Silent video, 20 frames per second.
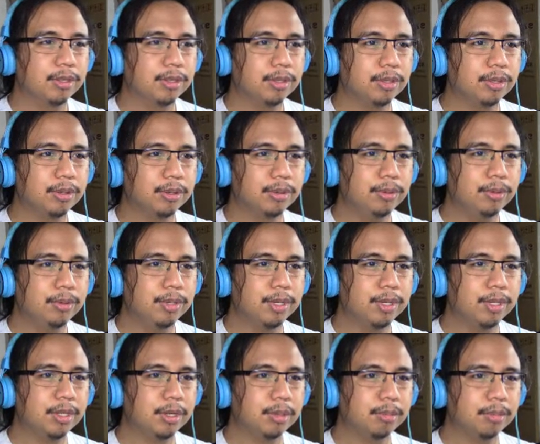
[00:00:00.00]
you
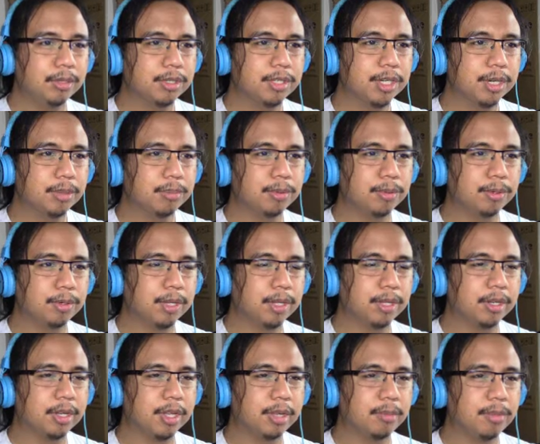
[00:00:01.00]
adopt the shepherd
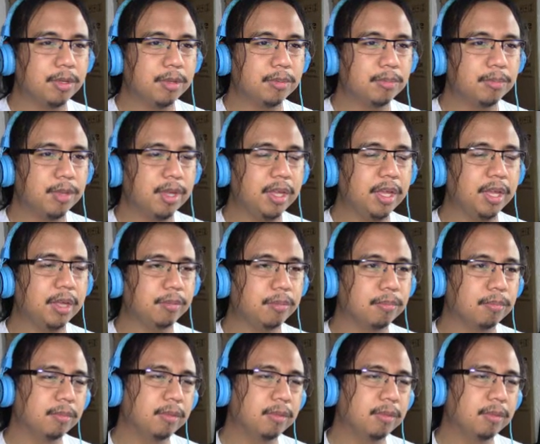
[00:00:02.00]
and name him Mayhem.